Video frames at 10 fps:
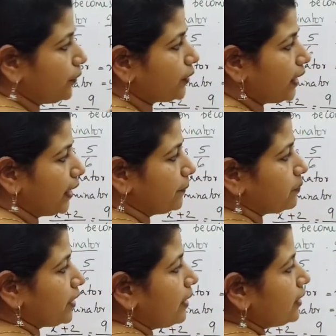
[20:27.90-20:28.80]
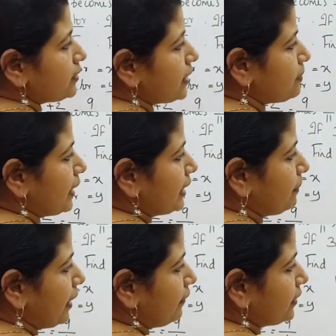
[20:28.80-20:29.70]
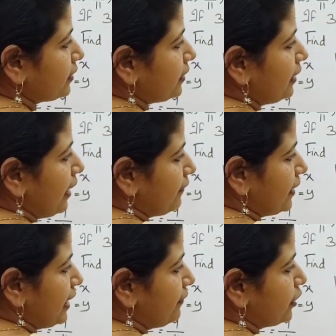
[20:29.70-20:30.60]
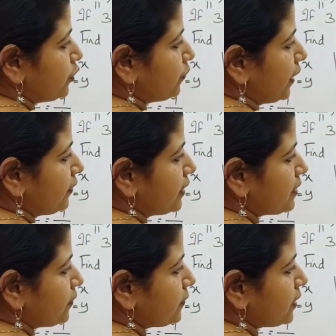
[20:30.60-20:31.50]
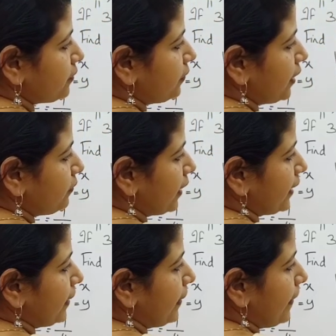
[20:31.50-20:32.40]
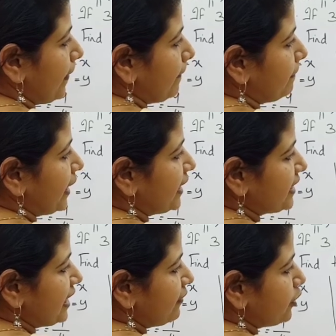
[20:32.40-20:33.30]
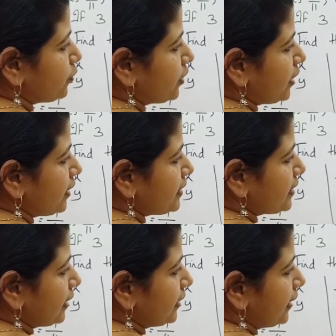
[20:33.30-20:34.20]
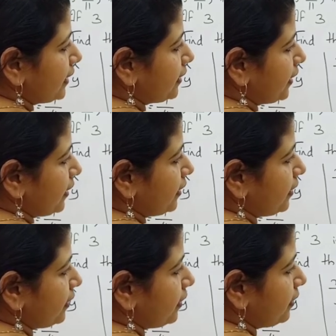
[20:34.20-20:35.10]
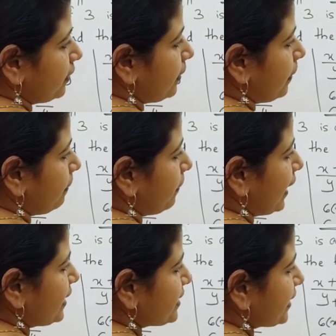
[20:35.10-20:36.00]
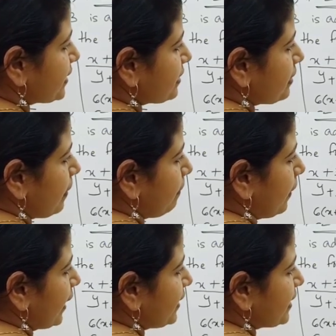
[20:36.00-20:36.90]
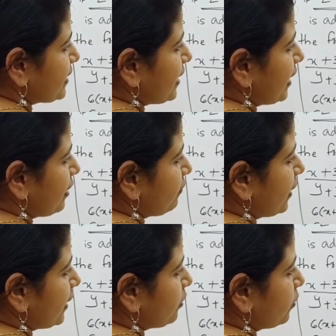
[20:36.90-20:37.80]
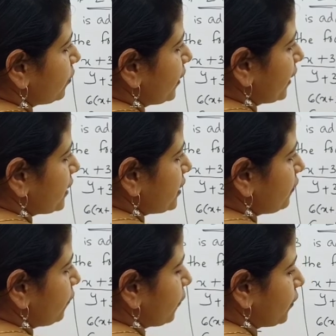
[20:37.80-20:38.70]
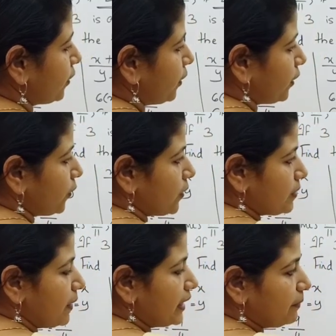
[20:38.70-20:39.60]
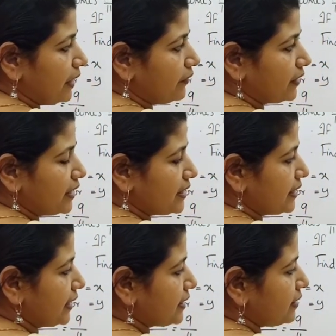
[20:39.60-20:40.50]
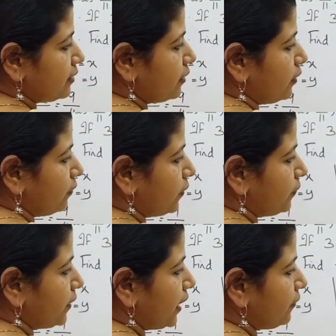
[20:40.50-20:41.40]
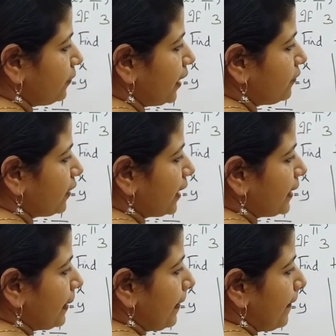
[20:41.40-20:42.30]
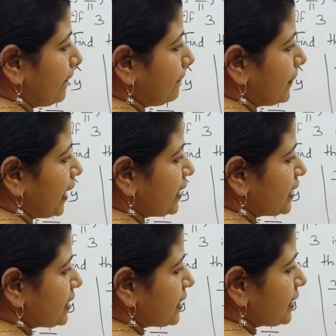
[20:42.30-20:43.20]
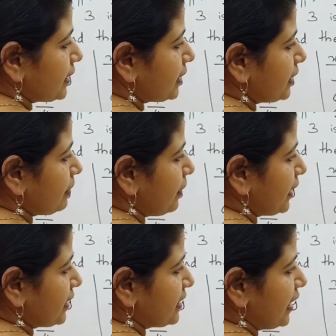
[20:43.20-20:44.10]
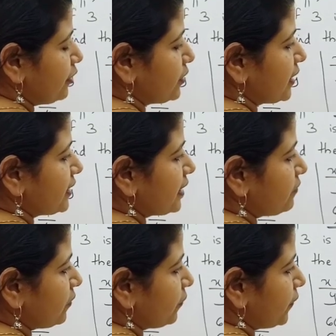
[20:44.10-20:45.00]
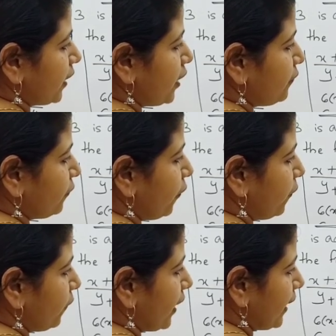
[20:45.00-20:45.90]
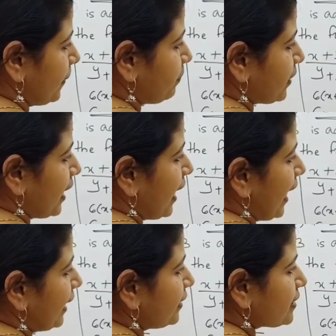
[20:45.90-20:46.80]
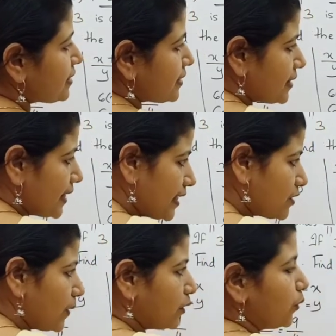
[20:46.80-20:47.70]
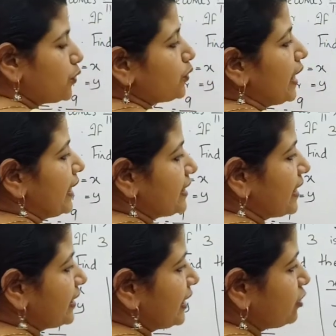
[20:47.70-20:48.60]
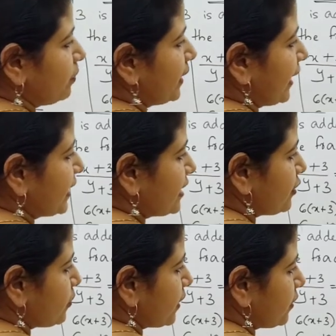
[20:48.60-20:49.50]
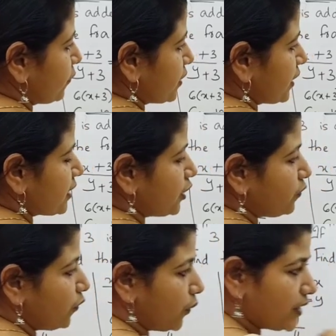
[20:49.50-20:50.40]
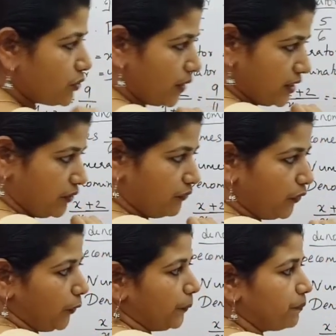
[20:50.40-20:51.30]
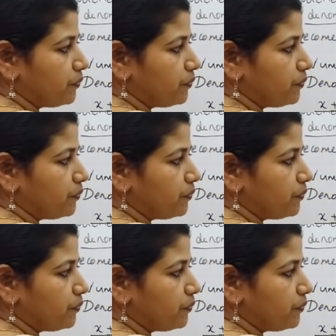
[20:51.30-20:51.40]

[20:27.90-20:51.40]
Okay, just multiply with 11. 11 into 5 is 55y. Minus 11 into 3 is 33. By 6 minus 9y equal to negative 4. Cross multiply with this 6. 55y minus 33 minus 9 to 6 is 54y. And this 6 will go to that side, then it will be negative 24. 6 into 4 is 24.